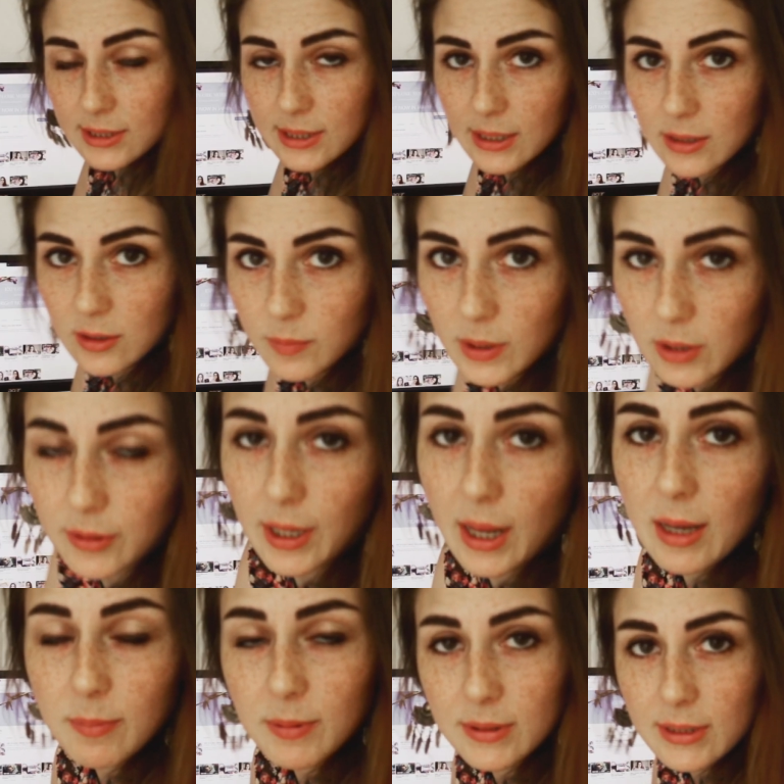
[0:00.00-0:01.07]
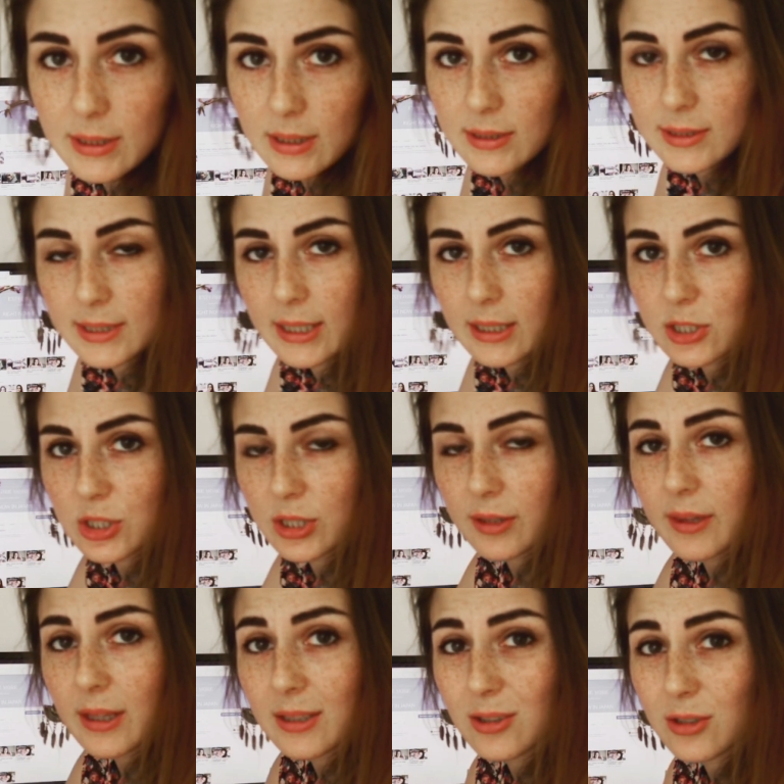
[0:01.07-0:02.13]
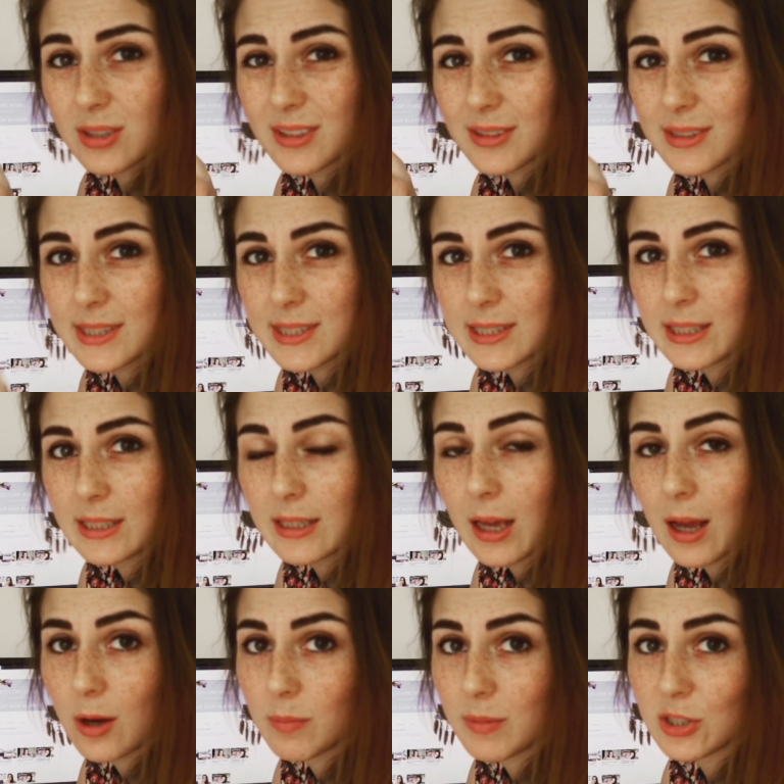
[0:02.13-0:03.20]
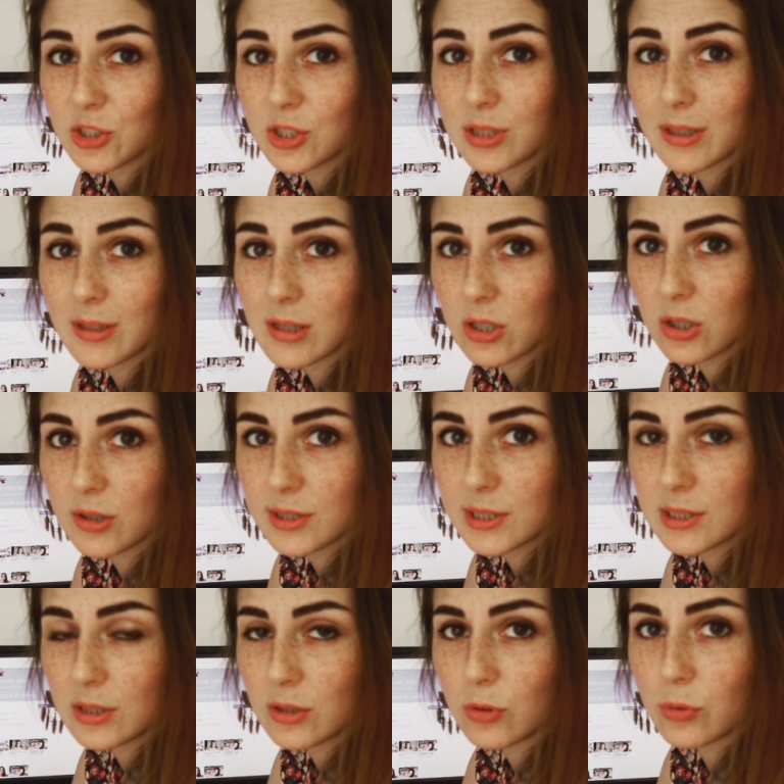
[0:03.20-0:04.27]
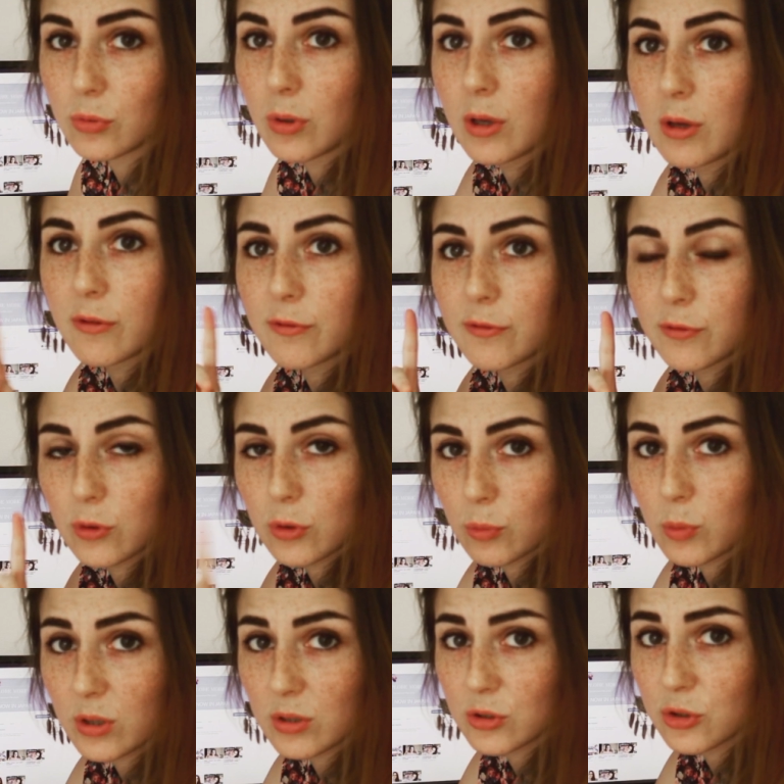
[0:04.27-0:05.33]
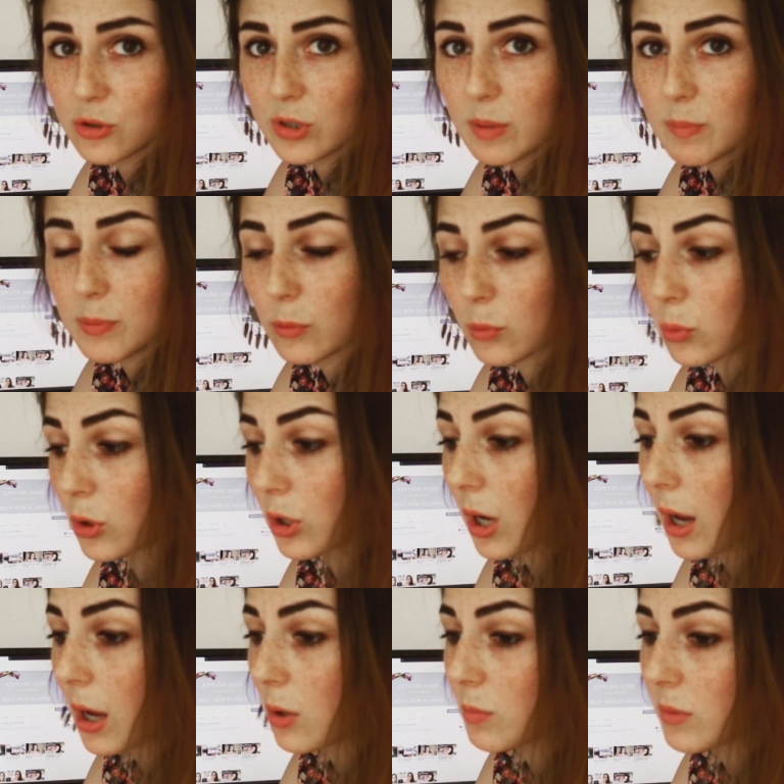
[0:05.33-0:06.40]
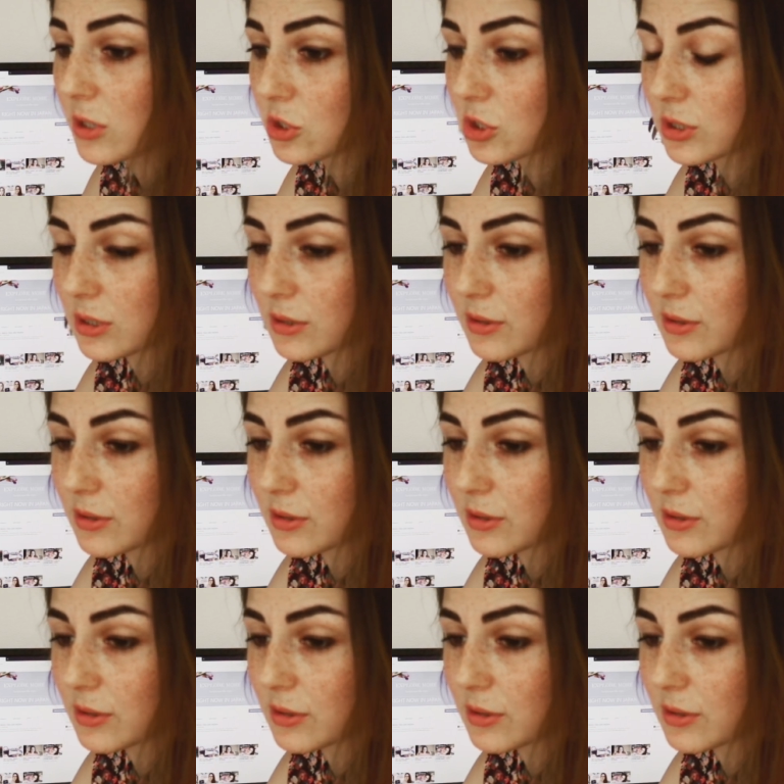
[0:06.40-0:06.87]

thing about Hyperdia is actually that you can see how much it'll cost you for one trip or how much the